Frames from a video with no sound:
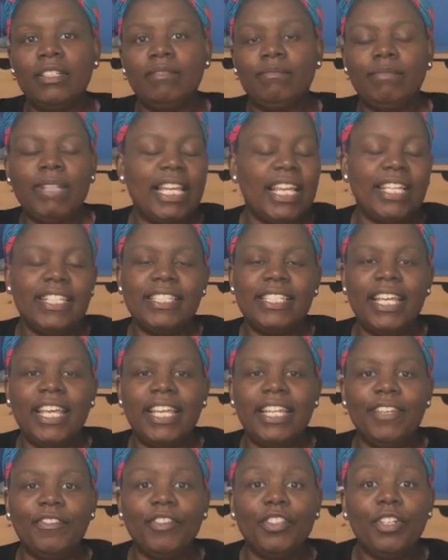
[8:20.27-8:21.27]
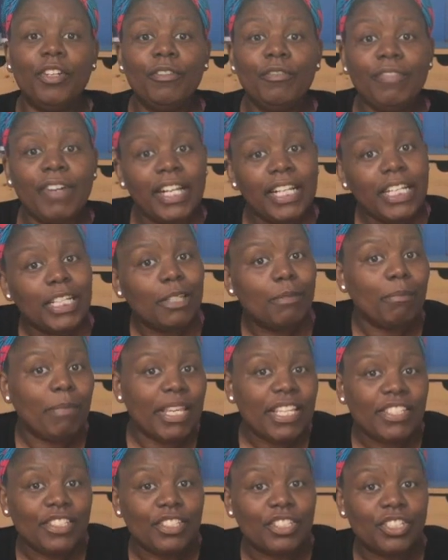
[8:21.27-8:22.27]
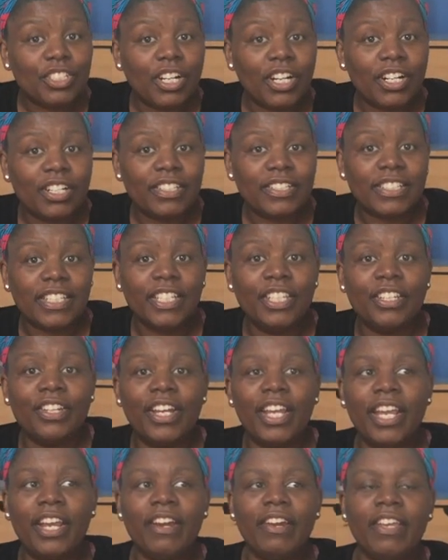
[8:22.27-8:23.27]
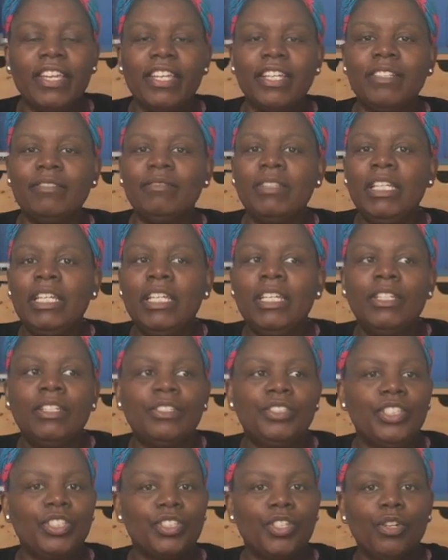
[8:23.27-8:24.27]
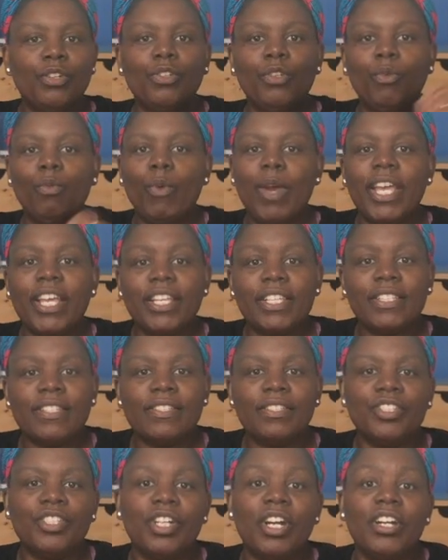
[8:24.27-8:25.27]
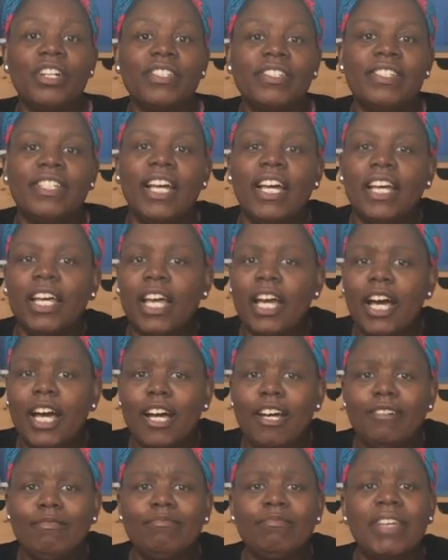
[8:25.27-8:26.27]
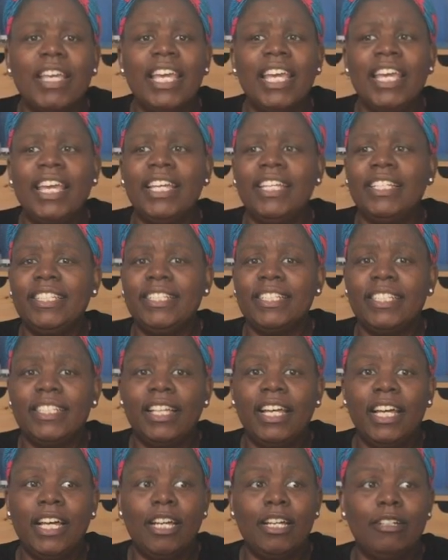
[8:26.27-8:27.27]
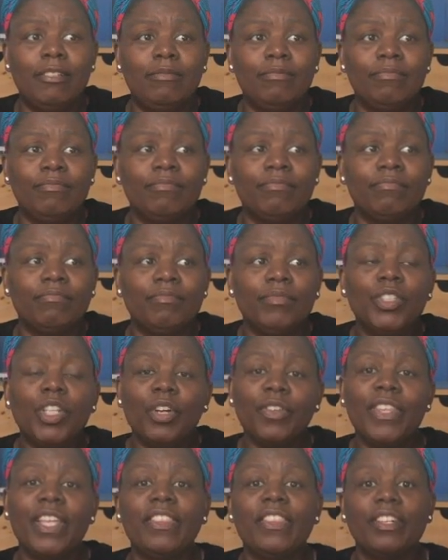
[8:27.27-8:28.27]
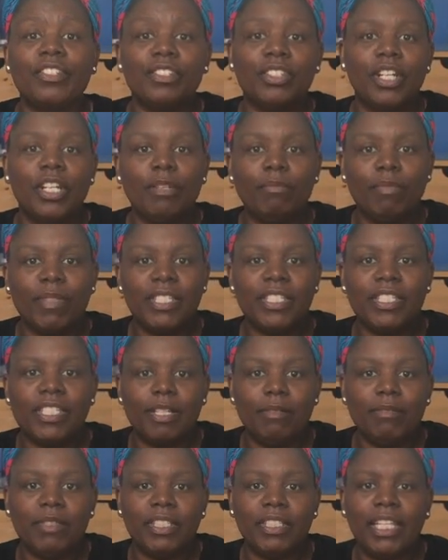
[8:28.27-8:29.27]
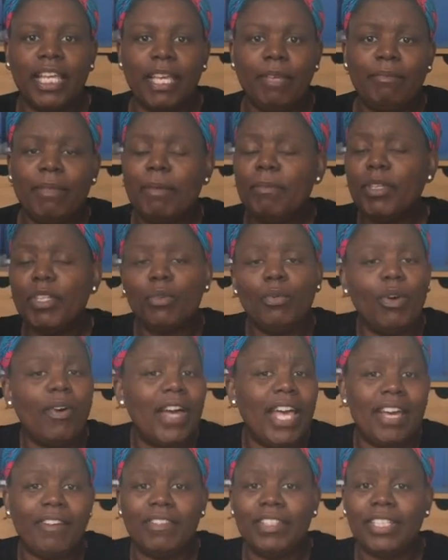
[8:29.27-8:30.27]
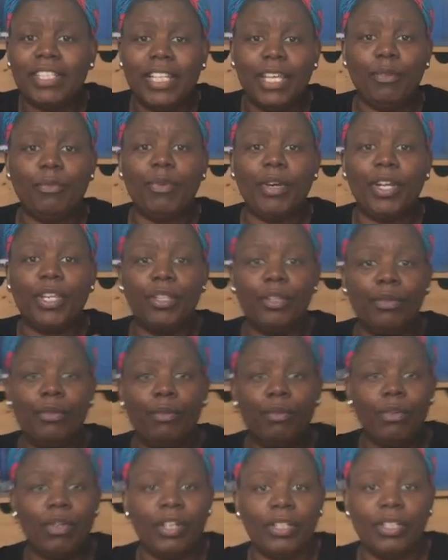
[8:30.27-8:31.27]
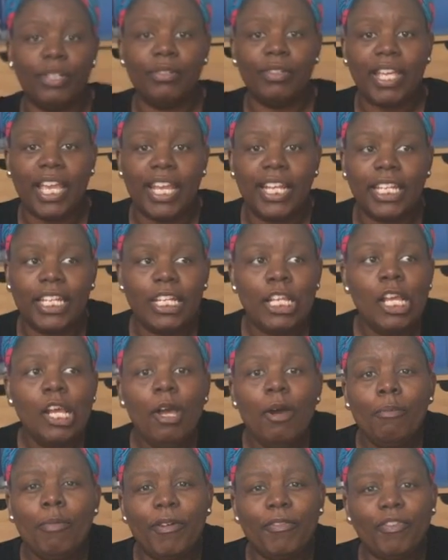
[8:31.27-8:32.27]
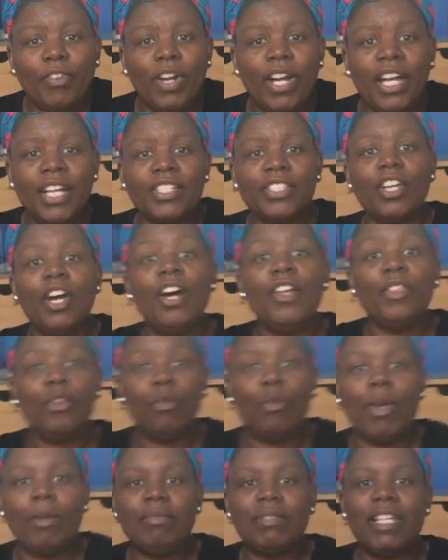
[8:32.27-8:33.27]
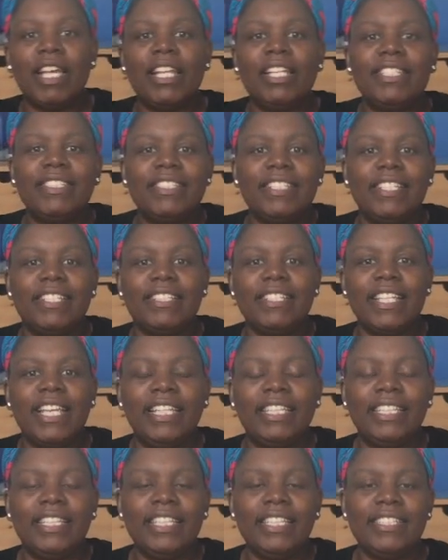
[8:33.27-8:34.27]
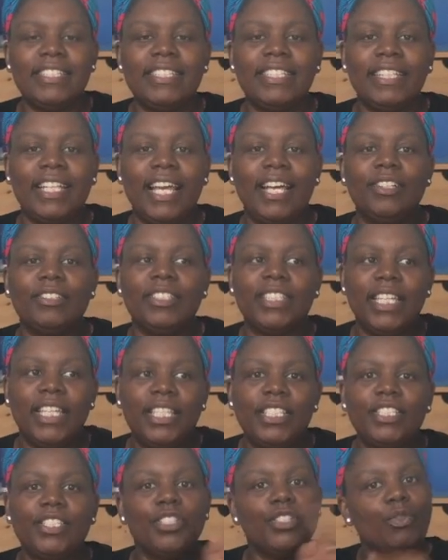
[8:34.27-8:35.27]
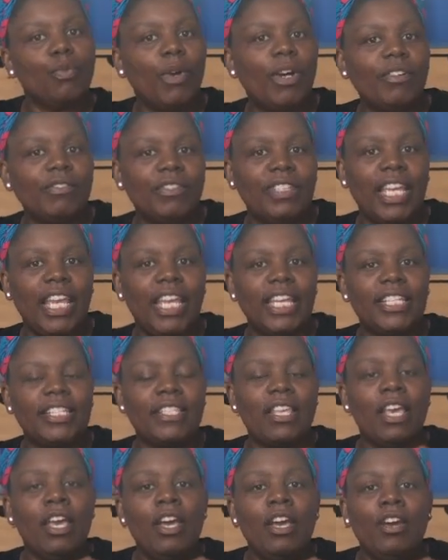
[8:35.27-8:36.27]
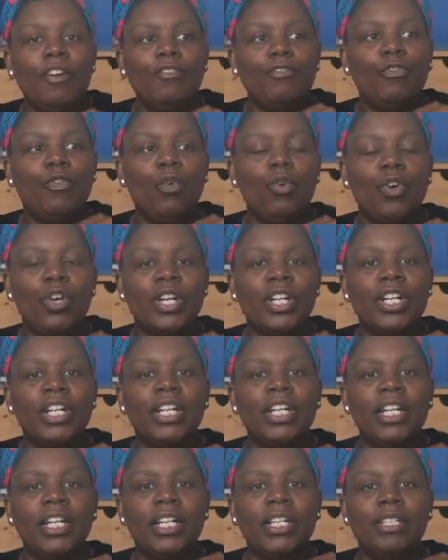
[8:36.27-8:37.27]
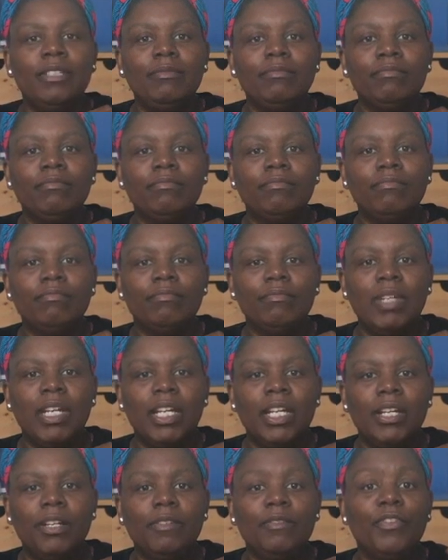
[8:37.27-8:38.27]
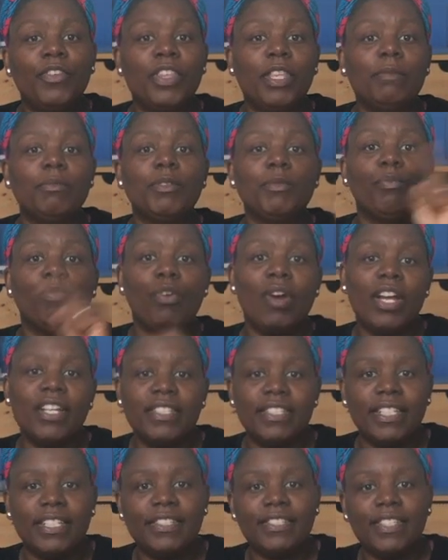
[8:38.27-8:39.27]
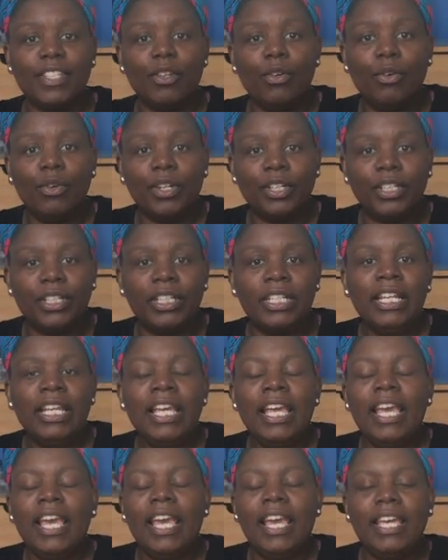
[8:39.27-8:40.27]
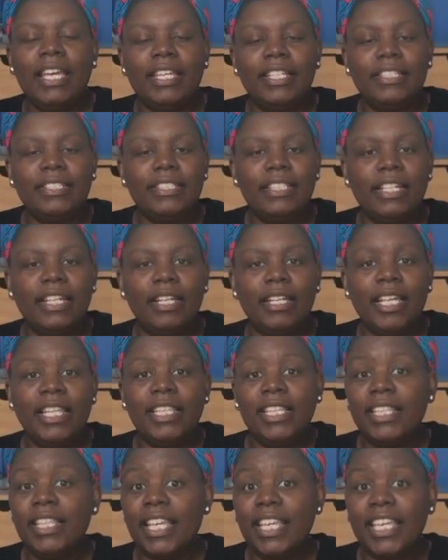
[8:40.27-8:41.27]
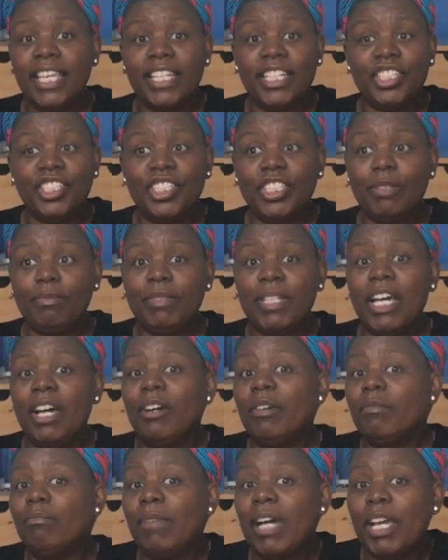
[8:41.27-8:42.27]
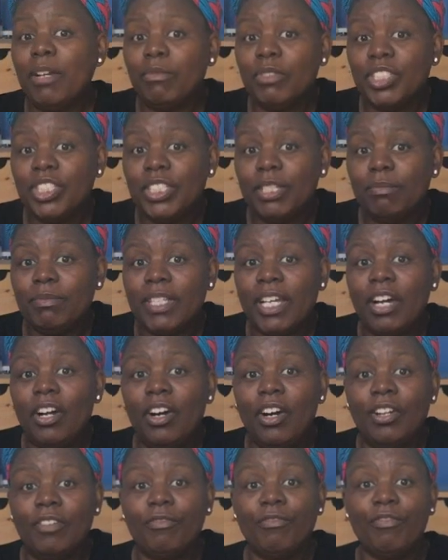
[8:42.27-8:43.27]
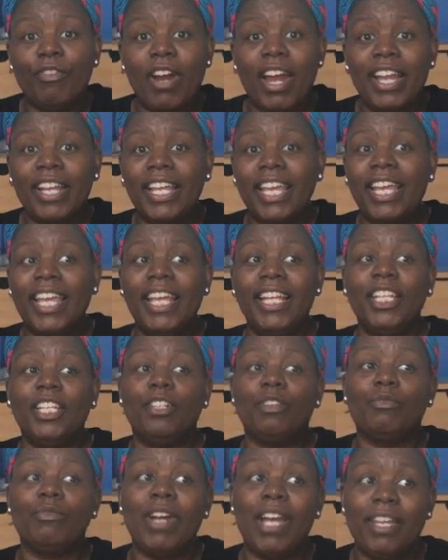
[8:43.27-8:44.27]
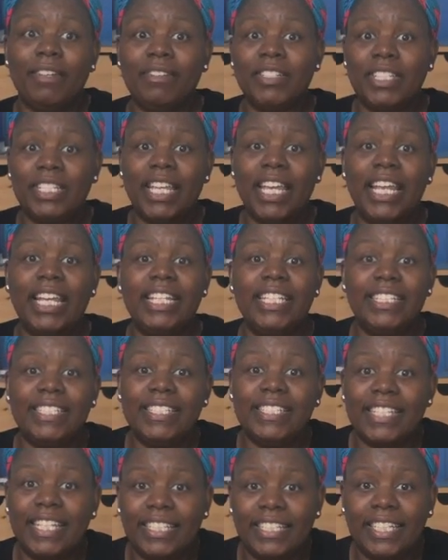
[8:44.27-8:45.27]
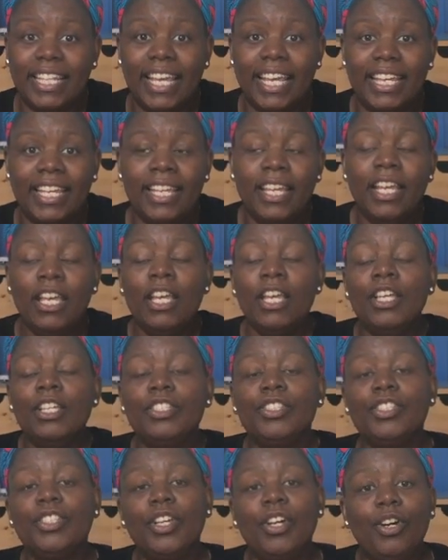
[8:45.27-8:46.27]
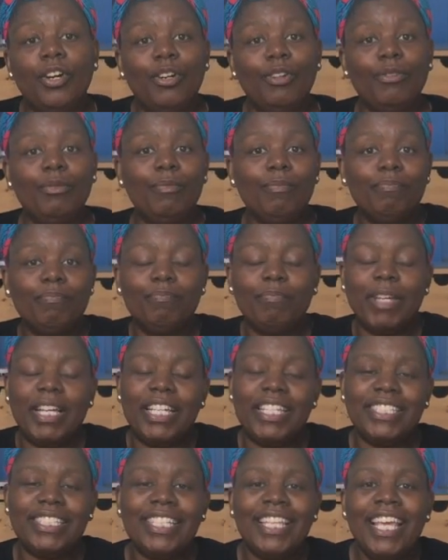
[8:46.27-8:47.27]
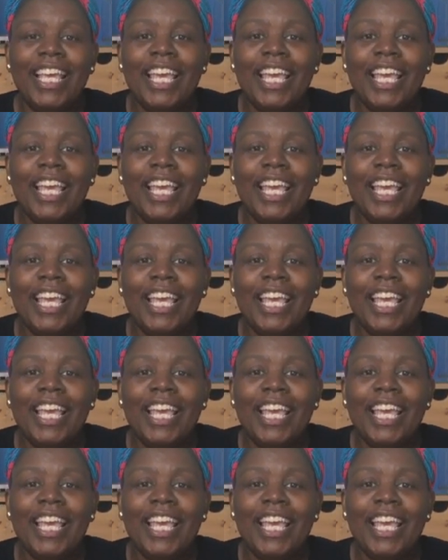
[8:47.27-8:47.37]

like I said, if you don't find any mason jars in your area, just go to weckjars.com and know that there's going to be some delay. Maybe you won't have a delay where you are located, but for us on the website, it says at least allow 10 to 12 days for them to process the order, and then they get it shipped out. Mine was shipped out on Friday, and it arrived today, and it's Sunday. So, but